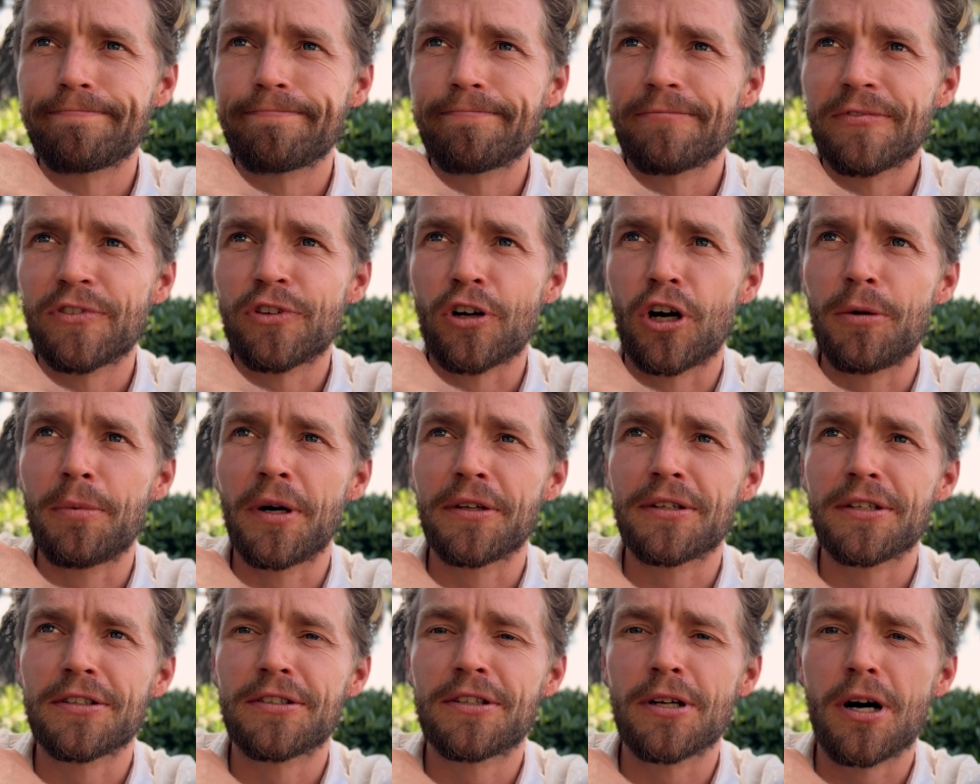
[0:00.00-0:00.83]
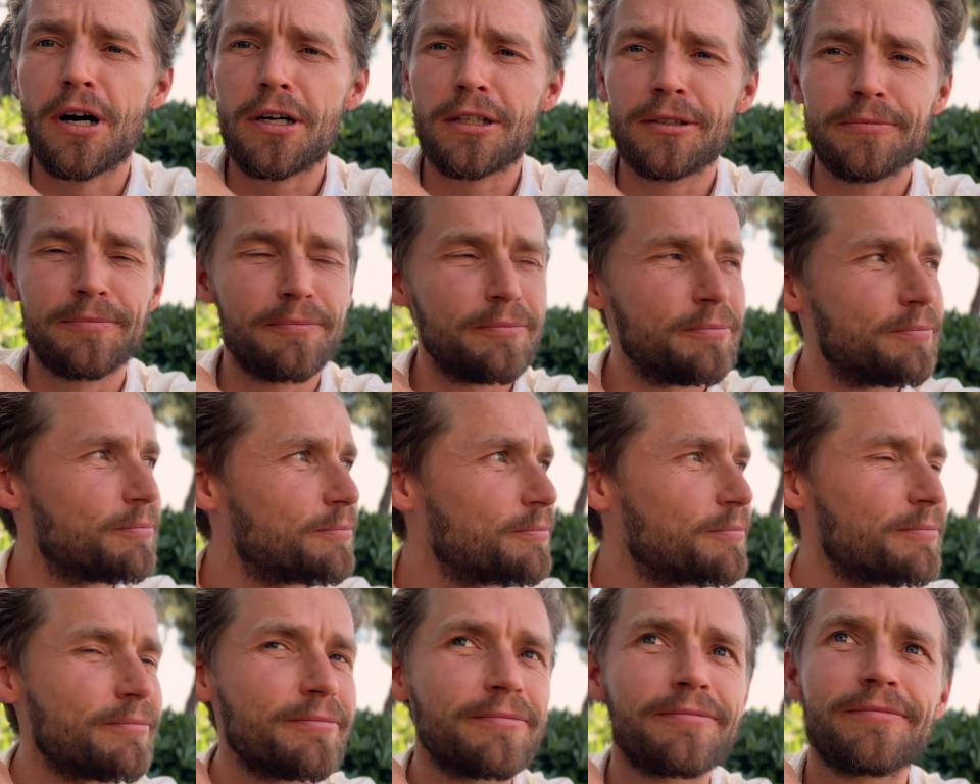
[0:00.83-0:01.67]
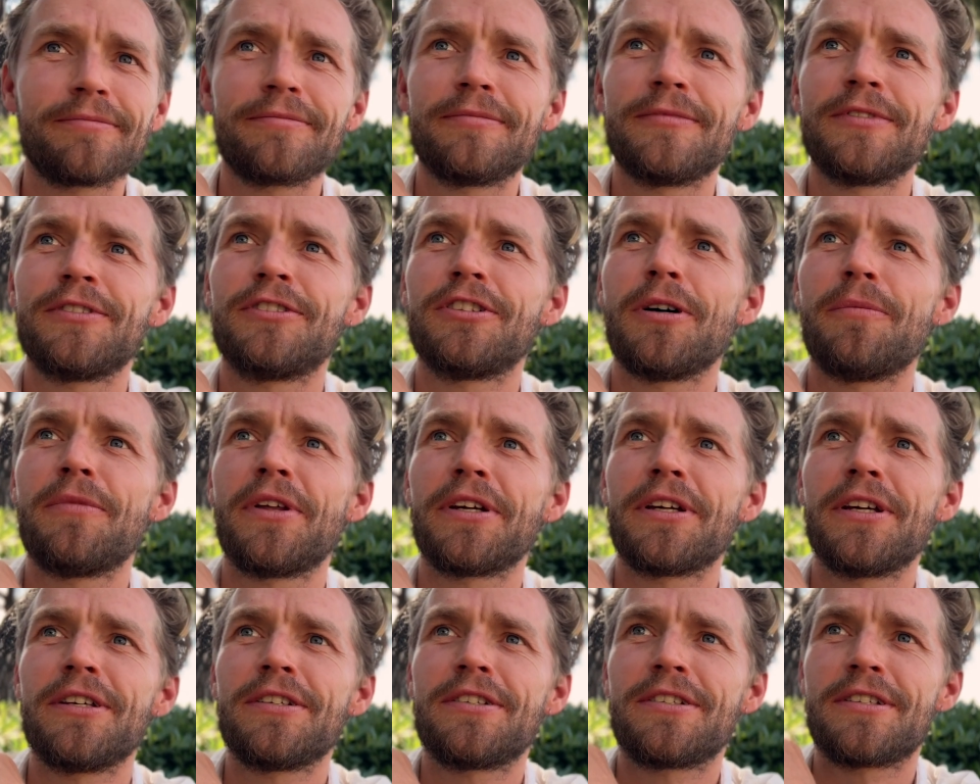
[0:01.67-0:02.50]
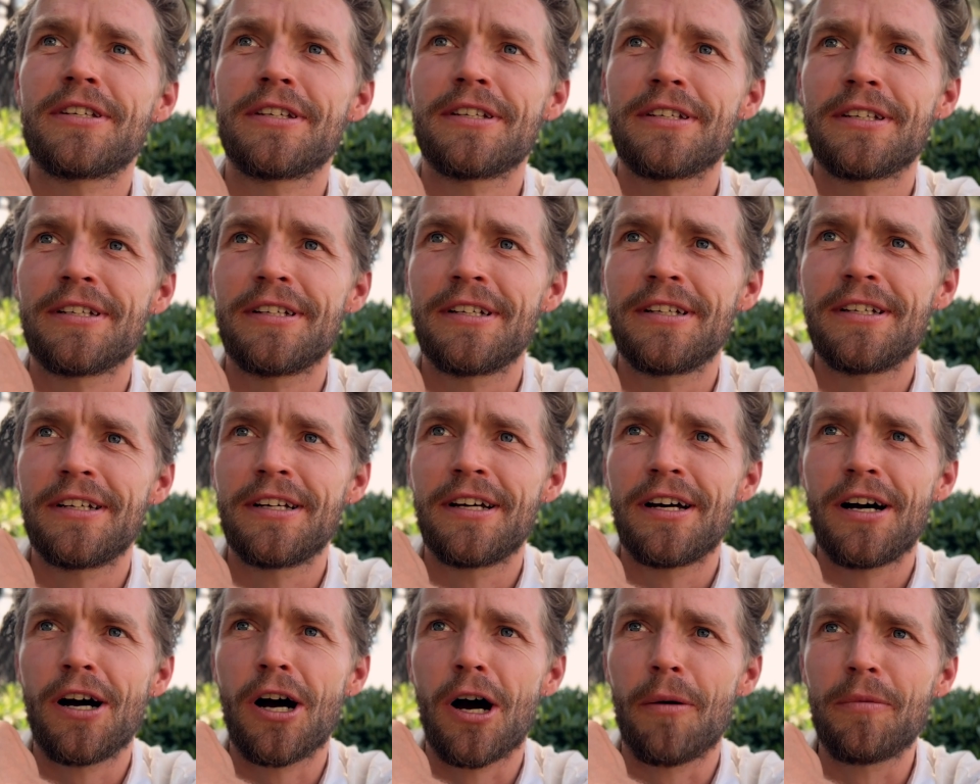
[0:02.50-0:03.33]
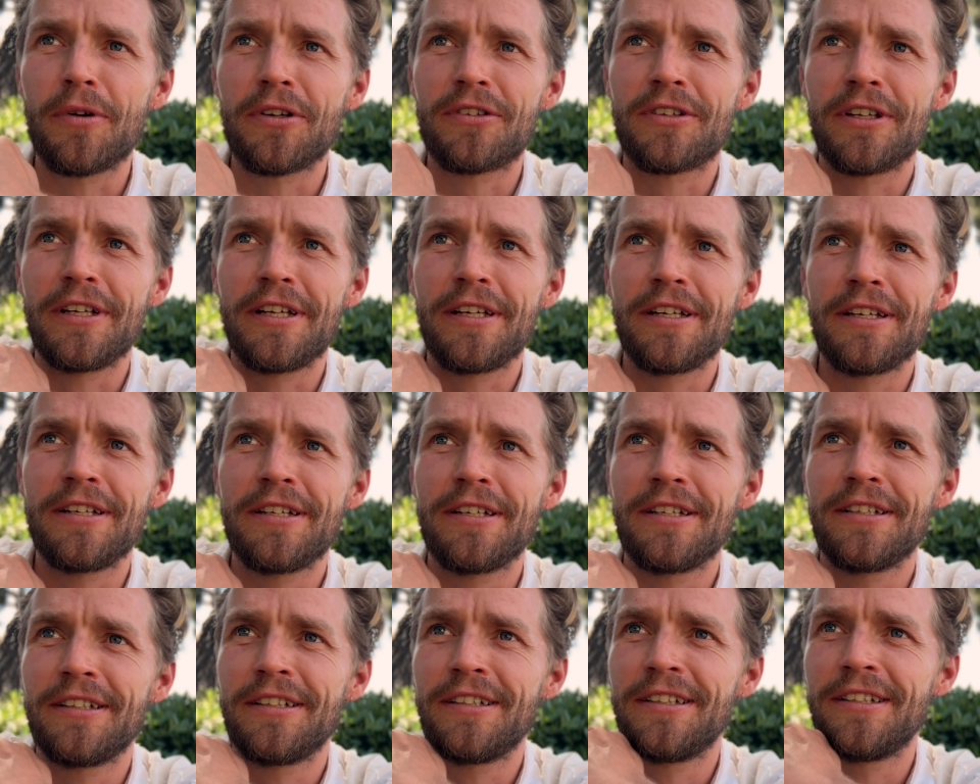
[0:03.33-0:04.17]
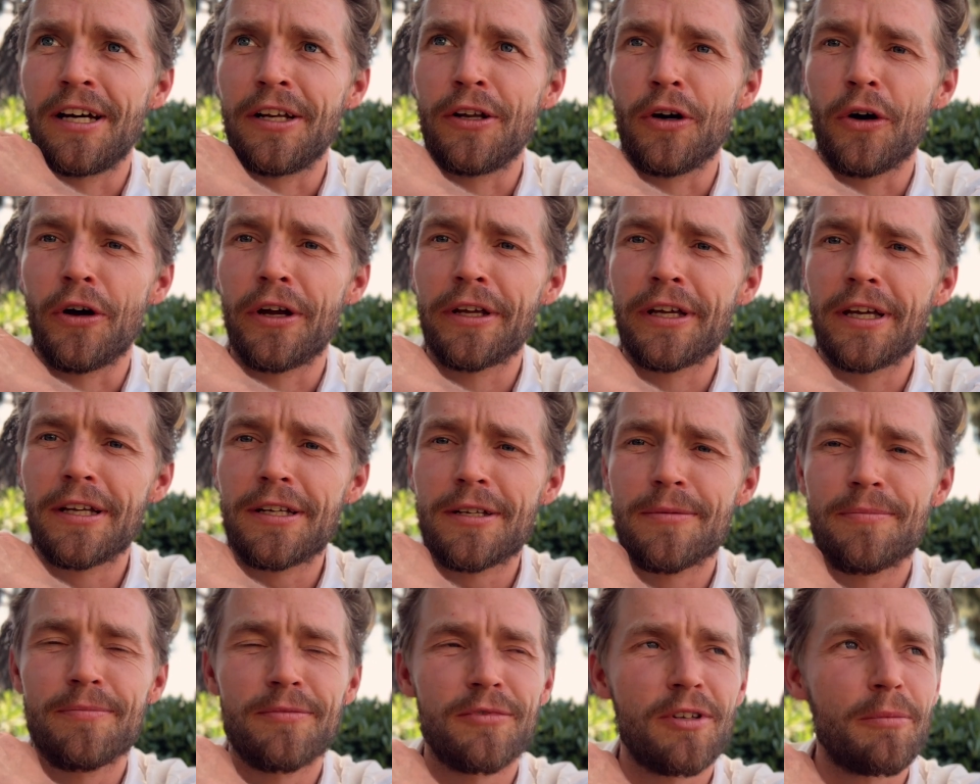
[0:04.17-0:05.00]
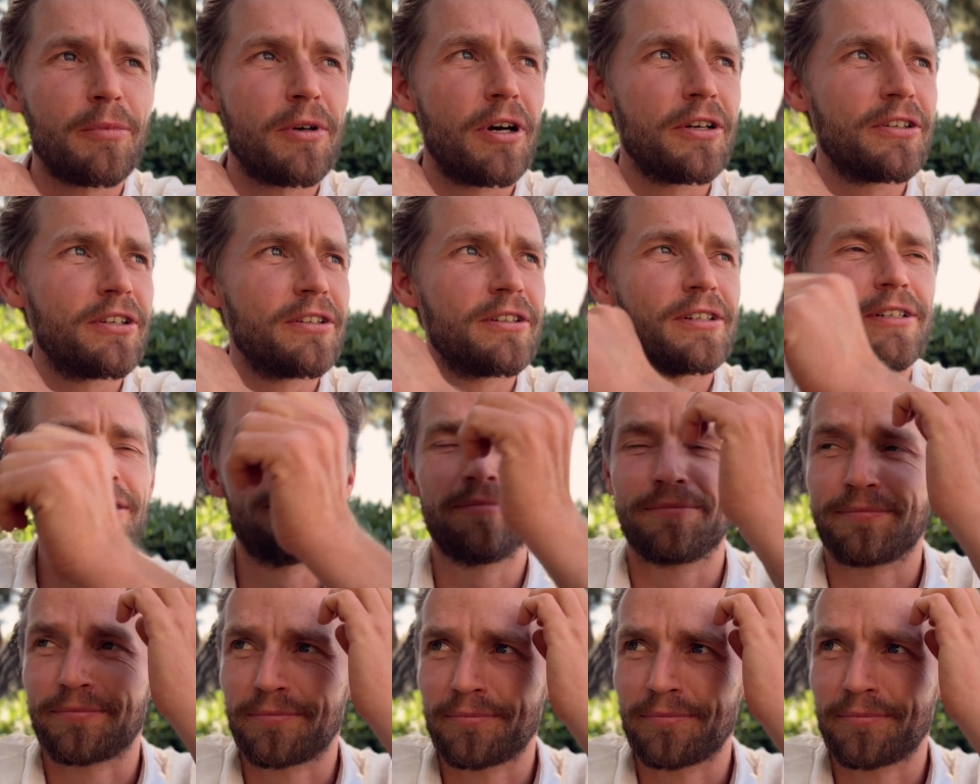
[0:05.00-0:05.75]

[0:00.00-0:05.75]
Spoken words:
Sorry about this dog. Something is obviously annoying it subconsciously.